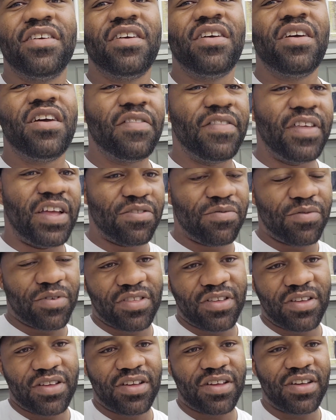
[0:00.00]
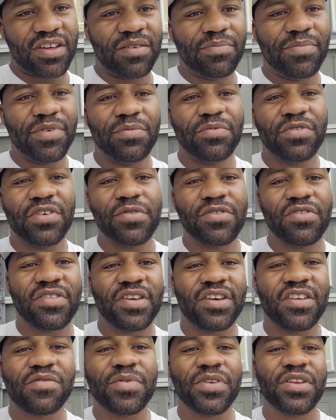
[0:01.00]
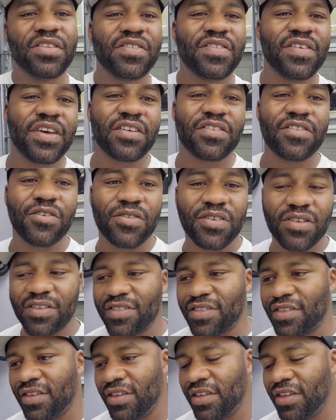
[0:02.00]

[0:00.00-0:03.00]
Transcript: And that's what the BMW salesman and tech told us